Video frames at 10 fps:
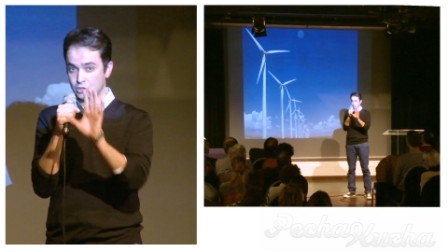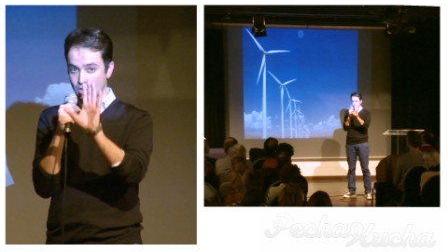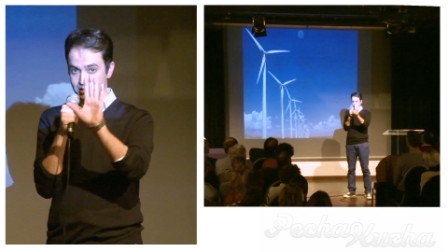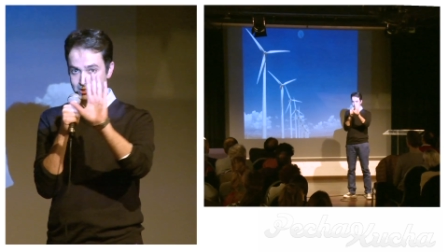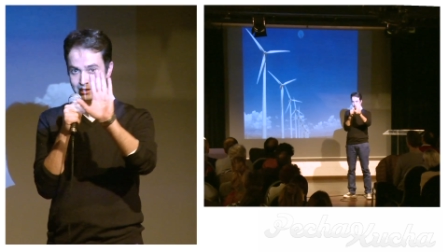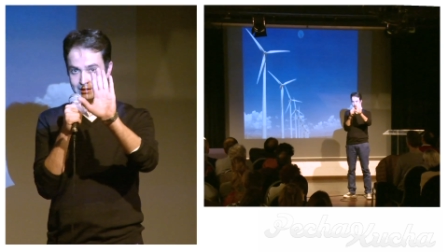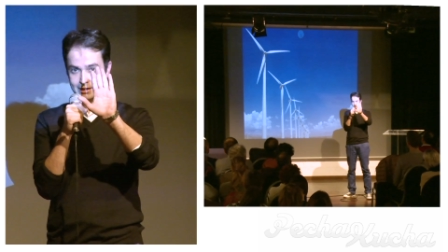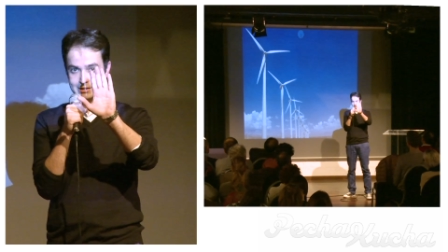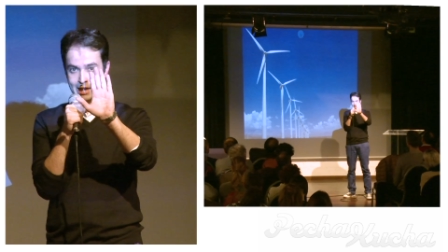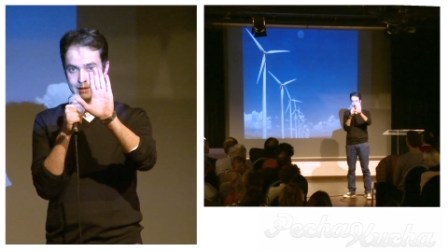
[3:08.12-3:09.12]
adjusting the
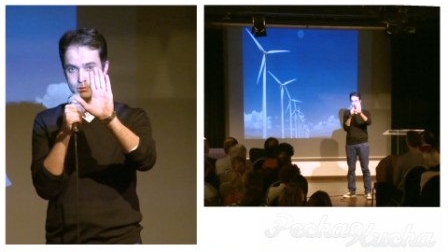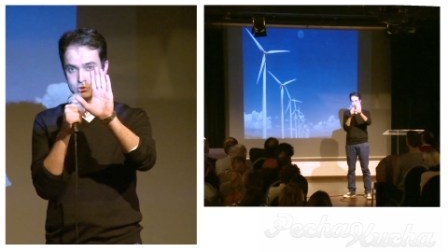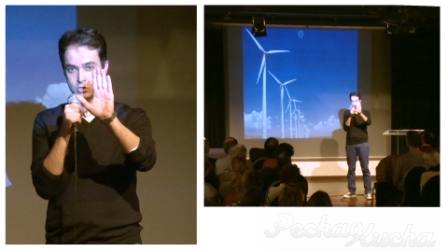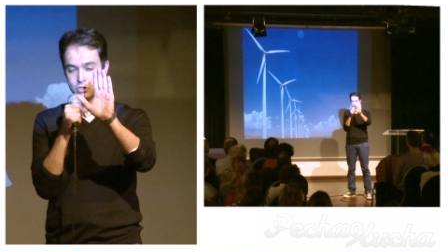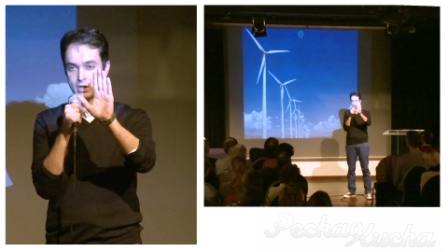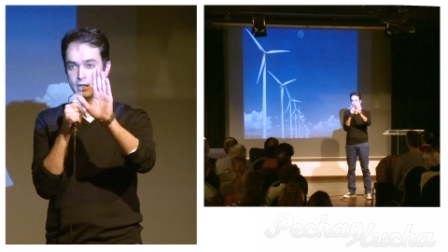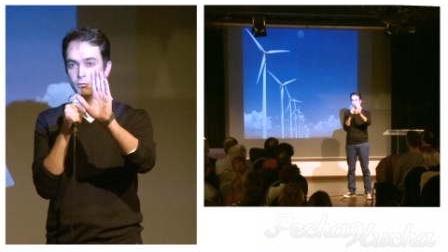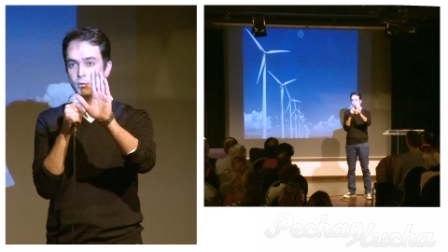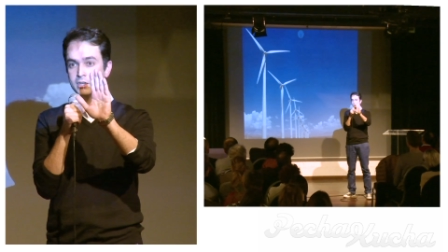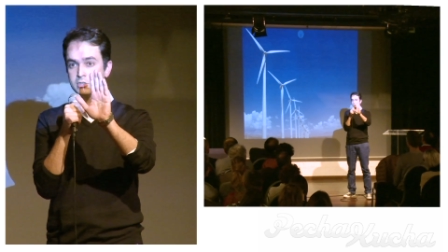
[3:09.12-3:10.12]
exact positioning of
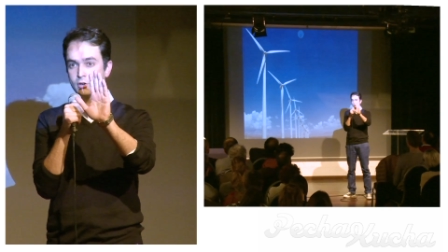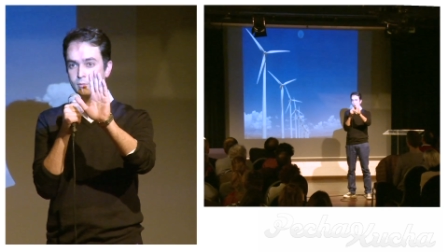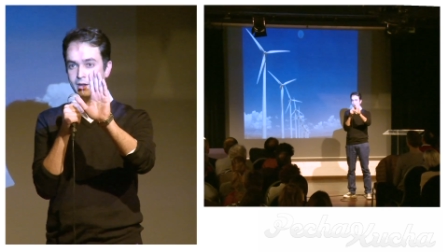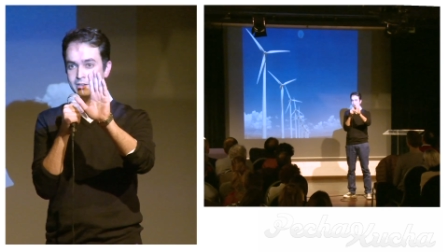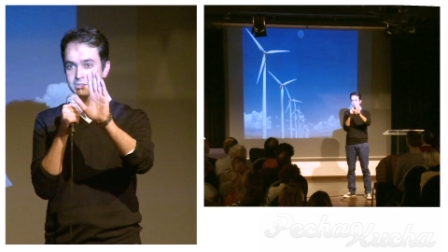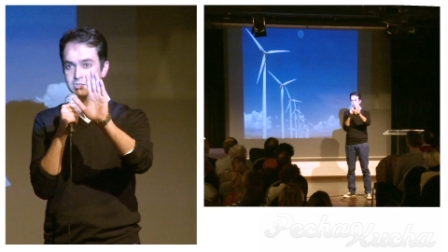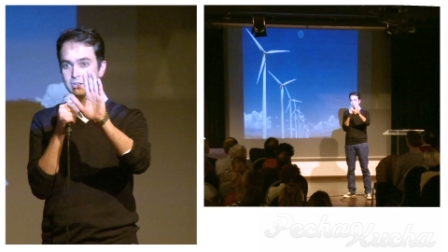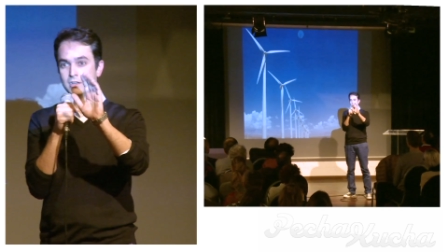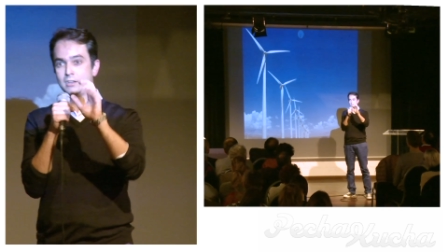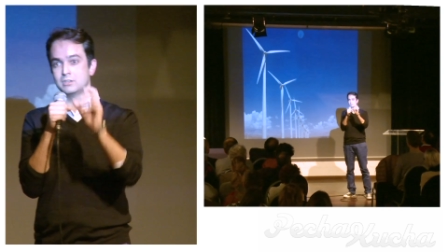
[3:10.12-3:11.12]
wind turbines
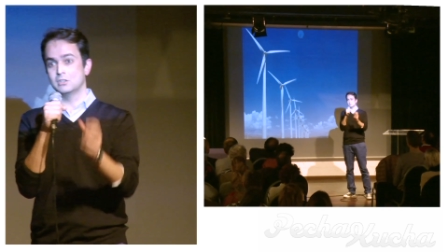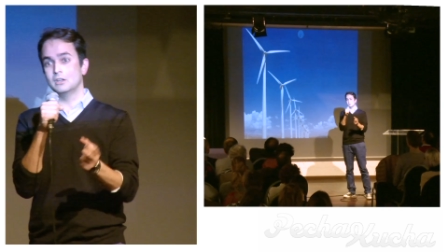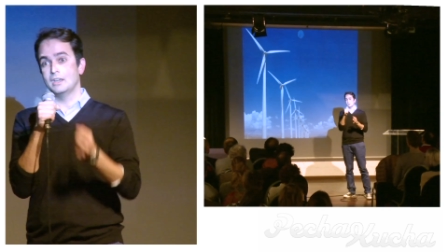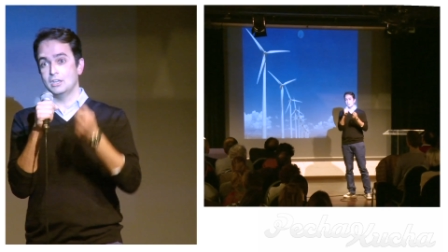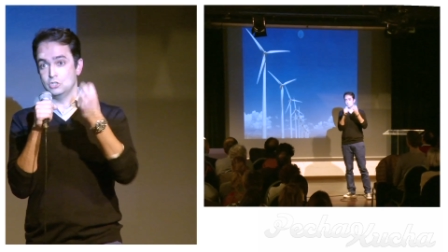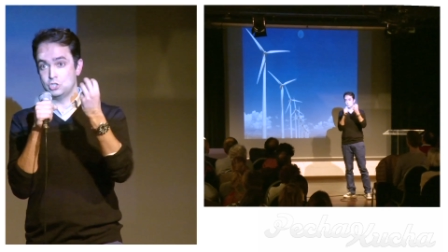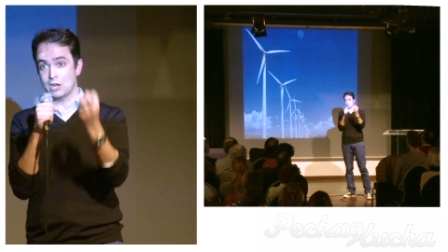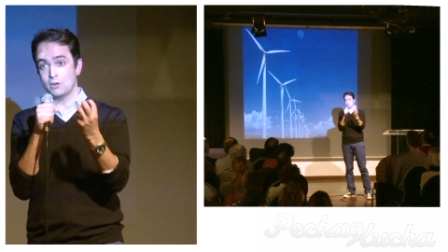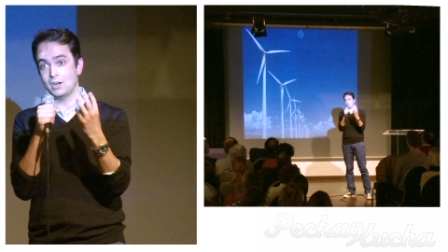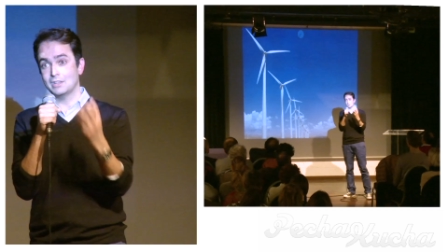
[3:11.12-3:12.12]
to
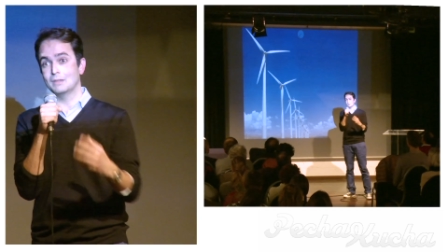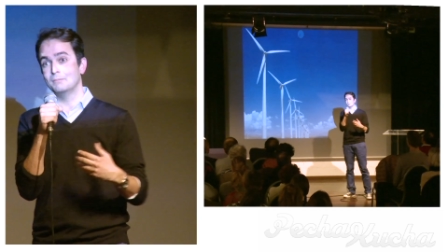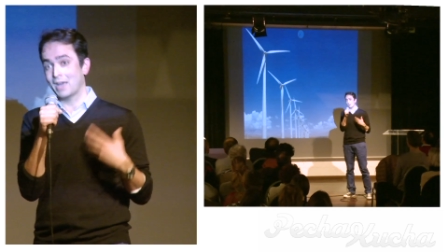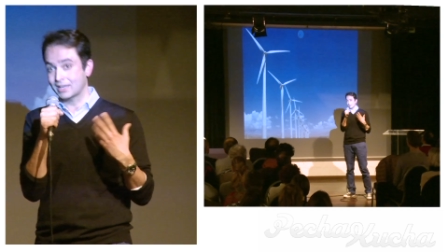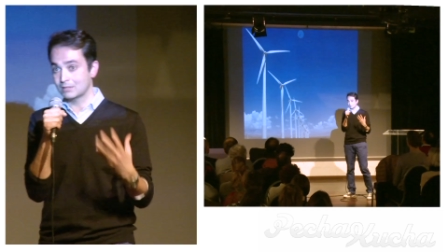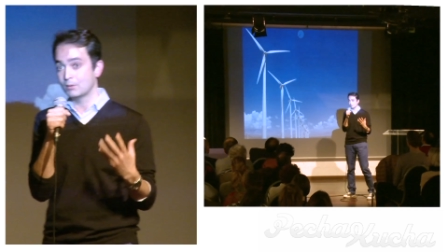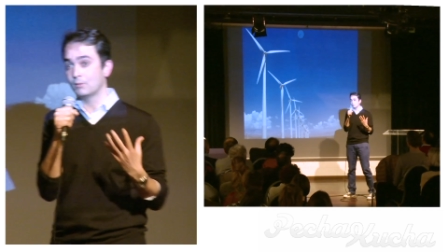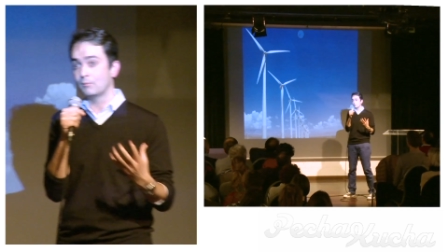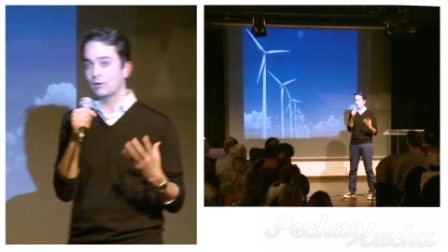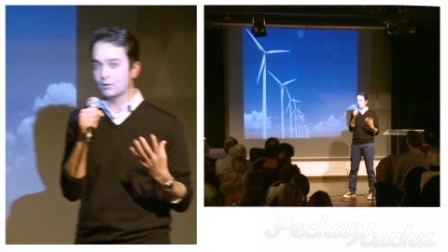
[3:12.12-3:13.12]
generate the maximum
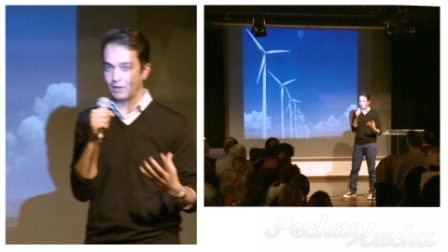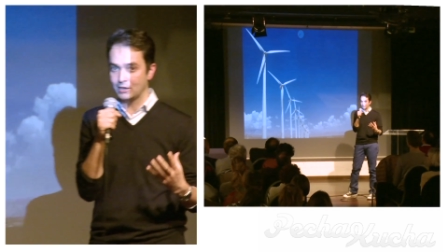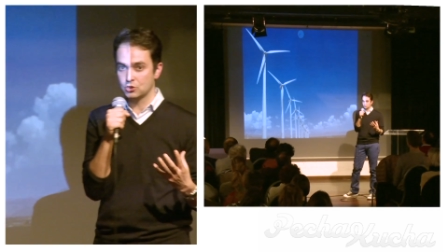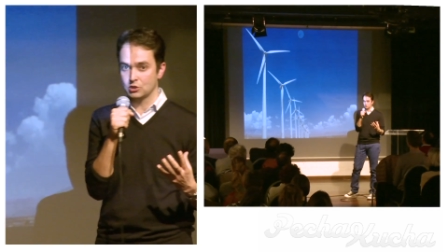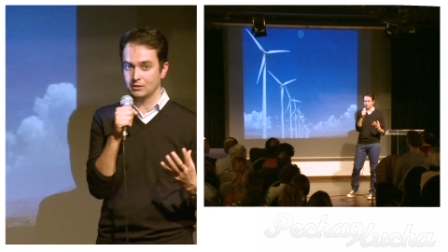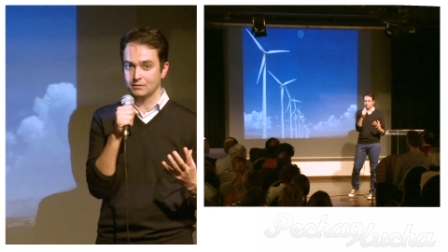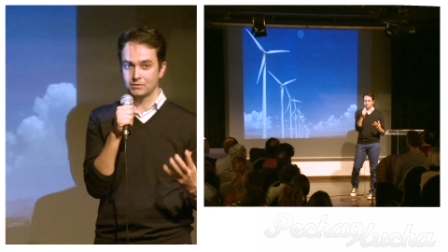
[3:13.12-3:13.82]
amount of energy.